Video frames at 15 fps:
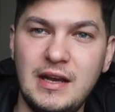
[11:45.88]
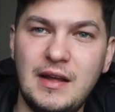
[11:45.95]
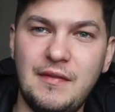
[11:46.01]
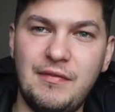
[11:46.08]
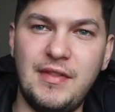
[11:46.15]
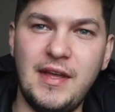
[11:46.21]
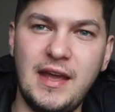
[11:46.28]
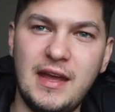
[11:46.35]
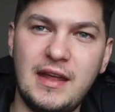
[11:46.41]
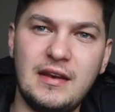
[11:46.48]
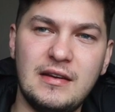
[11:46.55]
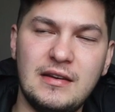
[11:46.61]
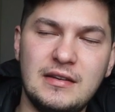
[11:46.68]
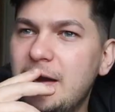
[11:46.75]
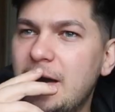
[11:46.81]
And
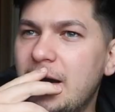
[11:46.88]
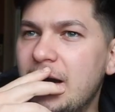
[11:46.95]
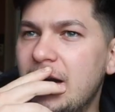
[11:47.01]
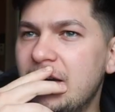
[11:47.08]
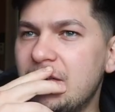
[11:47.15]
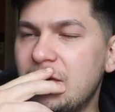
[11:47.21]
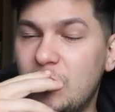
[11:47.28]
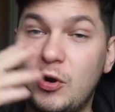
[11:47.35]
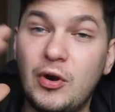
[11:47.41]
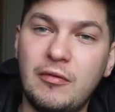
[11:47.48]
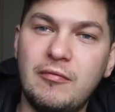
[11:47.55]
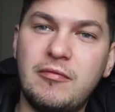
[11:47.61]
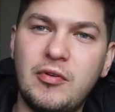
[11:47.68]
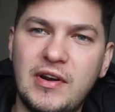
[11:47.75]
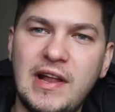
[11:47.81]
then, uh, or
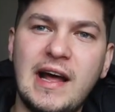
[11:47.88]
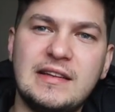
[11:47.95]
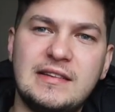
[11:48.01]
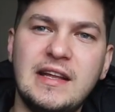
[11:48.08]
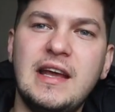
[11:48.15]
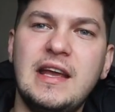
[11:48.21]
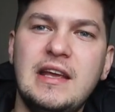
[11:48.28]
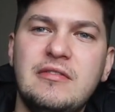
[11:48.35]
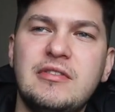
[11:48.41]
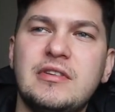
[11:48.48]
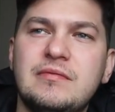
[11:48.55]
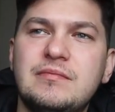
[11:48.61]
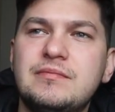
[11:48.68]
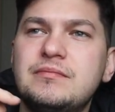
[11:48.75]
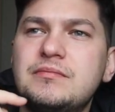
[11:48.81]
for that day
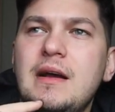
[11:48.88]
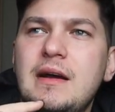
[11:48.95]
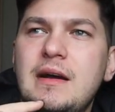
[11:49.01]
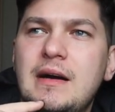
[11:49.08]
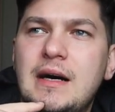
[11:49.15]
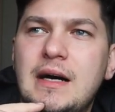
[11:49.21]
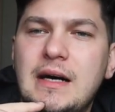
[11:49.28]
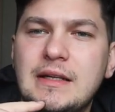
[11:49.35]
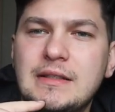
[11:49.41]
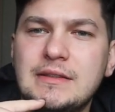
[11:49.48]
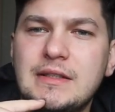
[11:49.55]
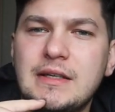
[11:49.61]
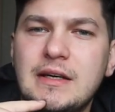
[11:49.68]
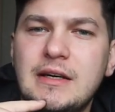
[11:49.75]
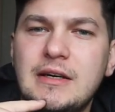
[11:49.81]
even.
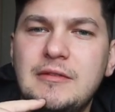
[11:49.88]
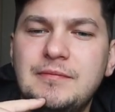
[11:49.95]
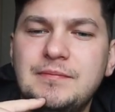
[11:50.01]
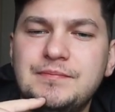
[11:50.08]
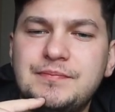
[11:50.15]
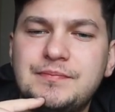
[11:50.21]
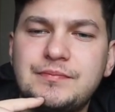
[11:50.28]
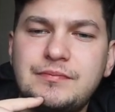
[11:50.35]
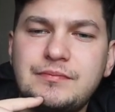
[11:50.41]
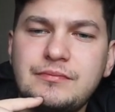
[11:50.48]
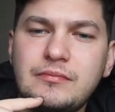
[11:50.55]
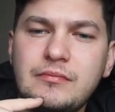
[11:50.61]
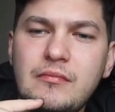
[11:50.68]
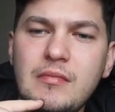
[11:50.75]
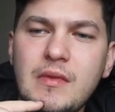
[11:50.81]
And um,
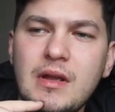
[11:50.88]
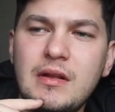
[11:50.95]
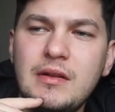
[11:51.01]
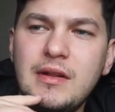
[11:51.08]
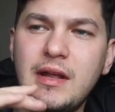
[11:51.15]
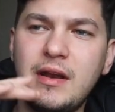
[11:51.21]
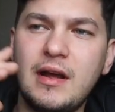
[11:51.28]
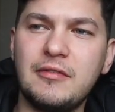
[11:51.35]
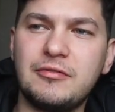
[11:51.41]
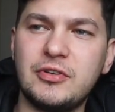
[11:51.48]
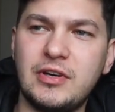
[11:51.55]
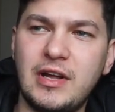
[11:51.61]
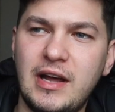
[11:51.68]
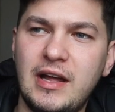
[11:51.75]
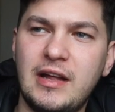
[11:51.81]
then
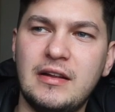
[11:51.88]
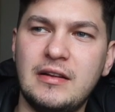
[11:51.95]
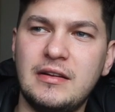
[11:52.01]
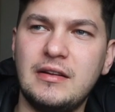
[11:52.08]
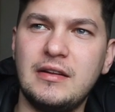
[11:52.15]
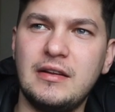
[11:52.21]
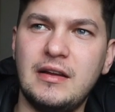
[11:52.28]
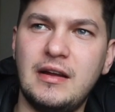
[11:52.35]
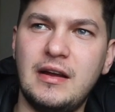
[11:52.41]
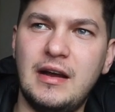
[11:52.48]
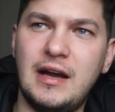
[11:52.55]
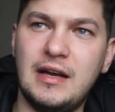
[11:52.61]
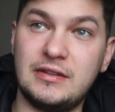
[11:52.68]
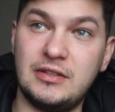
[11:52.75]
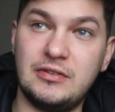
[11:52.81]
after that,
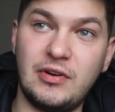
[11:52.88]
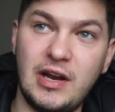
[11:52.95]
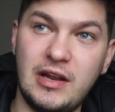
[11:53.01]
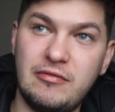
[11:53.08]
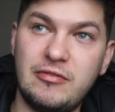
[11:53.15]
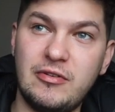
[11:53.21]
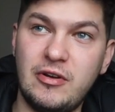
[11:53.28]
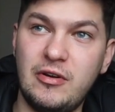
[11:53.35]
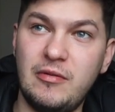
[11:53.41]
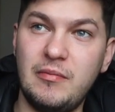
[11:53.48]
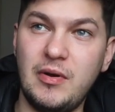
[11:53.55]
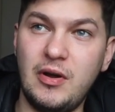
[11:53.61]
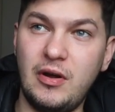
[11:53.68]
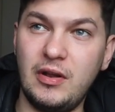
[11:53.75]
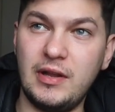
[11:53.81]
had to drive
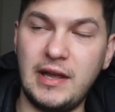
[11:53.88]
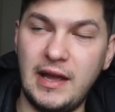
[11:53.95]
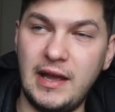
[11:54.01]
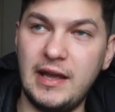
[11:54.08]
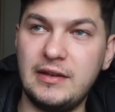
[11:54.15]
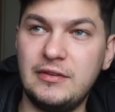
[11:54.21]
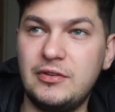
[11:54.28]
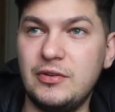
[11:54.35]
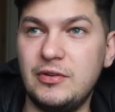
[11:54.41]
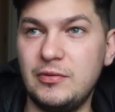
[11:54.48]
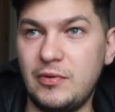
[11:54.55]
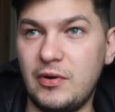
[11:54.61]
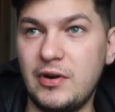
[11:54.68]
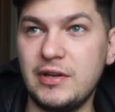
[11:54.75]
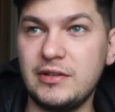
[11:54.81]
from Holyhead
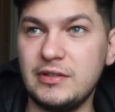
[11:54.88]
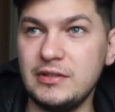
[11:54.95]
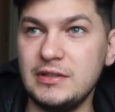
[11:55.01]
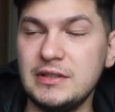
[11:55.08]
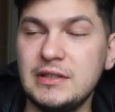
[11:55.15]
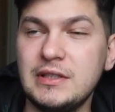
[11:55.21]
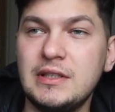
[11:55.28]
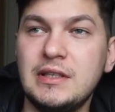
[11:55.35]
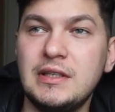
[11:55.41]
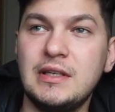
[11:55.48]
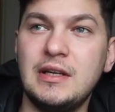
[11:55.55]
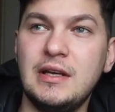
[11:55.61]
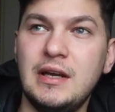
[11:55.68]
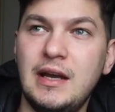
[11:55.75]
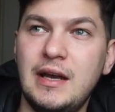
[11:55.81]
to Warrington
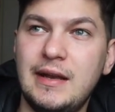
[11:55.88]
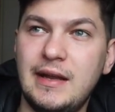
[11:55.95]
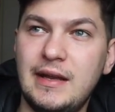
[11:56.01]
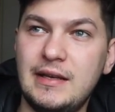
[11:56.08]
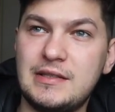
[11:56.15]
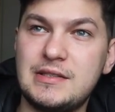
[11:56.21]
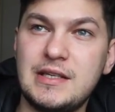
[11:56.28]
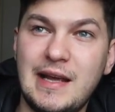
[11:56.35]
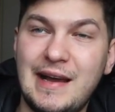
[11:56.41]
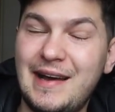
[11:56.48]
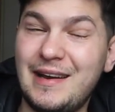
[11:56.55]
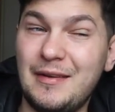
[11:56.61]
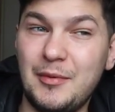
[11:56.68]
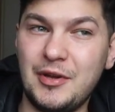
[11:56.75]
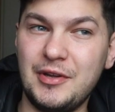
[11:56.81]
and I literally
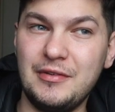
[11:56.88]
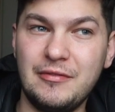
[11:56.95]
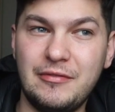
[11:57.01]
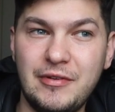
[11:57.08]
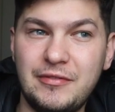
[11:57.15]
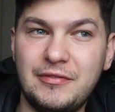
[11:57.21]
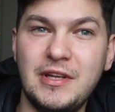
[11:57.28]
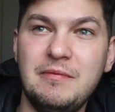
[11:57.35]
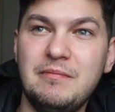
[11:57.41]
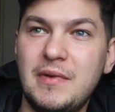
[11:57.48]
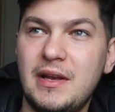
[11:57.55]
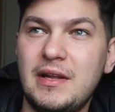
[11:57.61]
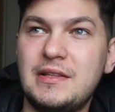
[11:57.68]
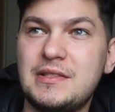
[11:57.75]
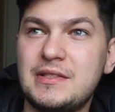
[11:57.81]
had about 15
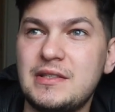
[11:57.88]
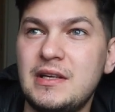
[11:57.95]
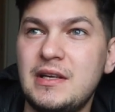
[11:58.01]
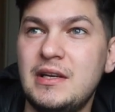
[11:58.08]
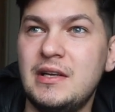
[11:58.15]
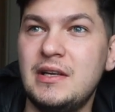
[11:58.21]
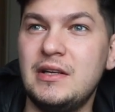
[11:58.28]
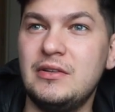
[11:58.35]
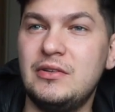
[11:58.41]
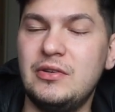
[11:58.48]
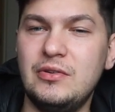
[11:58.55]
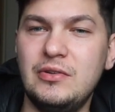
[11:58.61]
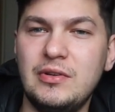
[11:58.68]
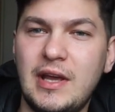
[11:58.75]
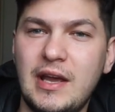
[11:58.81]
minutes
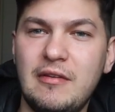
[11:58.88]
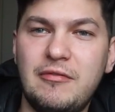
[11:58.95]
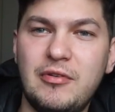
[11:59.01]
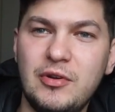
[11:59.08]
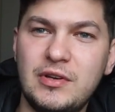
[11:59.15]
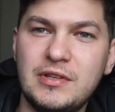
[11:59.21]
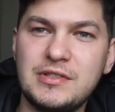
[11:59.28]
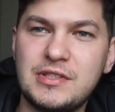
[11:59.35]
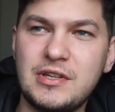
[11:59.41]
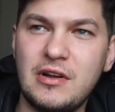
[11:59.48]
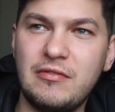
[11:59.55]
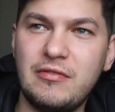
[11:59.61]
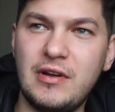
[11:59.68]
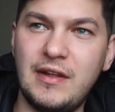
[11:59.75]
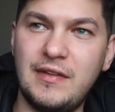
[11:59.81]
to get food and
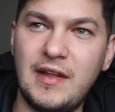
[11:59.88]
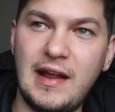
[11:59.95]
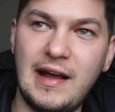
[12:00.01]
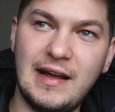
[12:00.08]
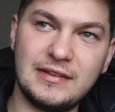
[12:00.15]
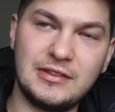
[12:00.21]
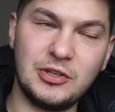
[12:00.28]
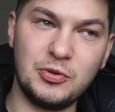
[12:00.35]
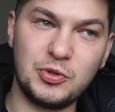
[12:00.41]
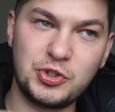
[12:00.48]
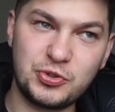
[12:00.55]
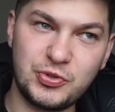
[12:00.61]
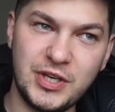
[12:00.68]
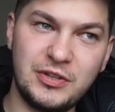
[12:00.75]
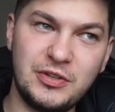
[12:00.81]
stuff and then I had to go
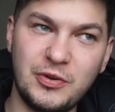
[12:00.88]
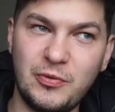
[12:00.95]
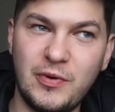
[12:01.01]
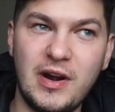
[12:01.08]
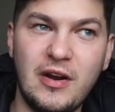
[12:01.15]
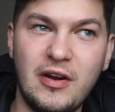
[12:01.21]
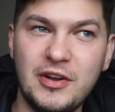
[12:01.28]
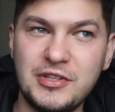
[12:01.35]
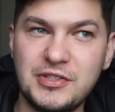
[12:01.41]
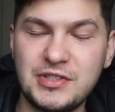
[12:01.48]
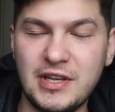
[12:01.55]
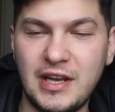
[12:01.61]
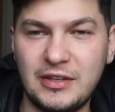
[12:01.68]
straight to the warehouse